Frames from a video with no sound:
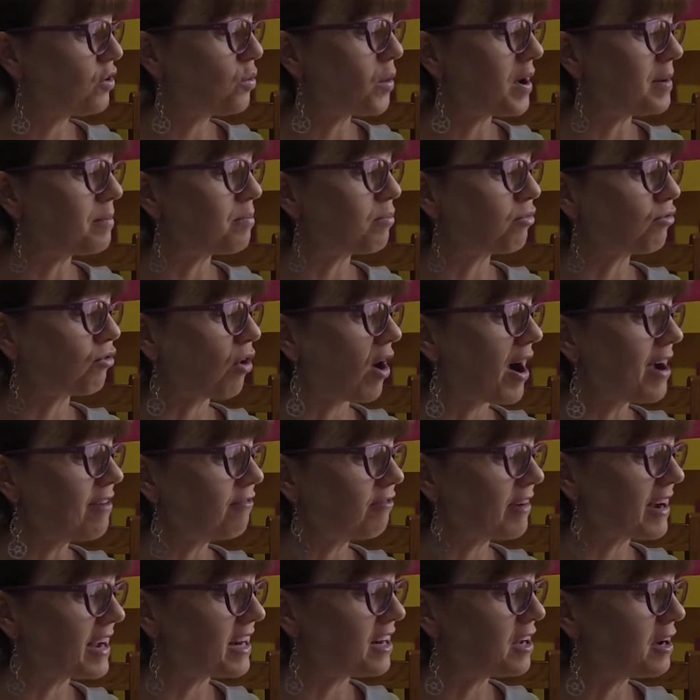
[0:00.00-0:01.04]
went bright
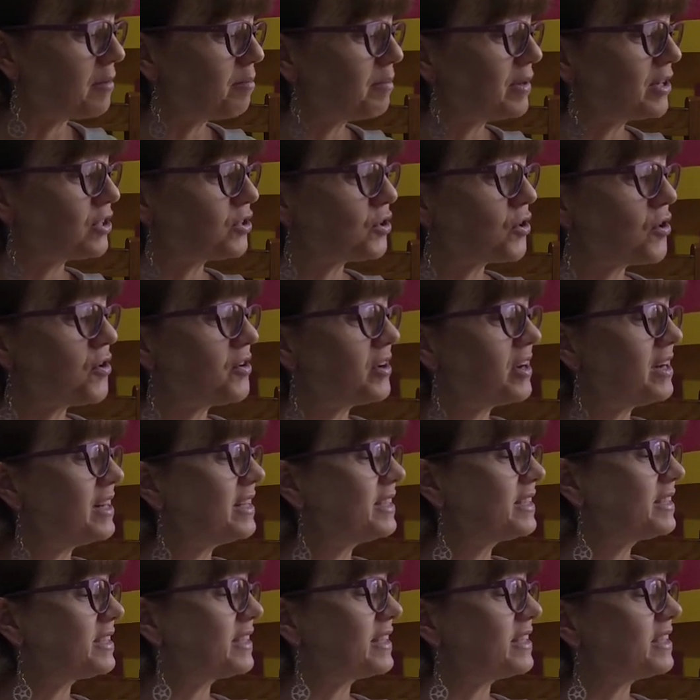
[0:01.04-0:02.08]
red, but turned in his
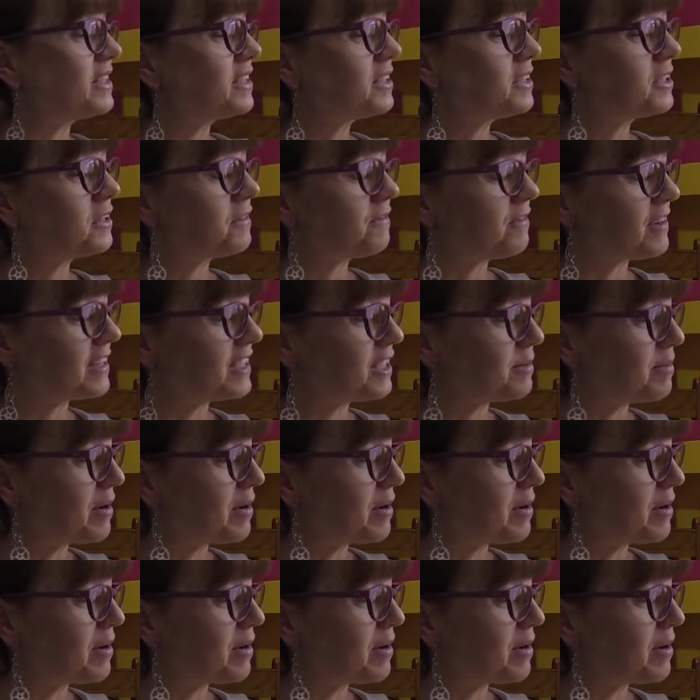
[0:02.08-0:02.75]
seat to face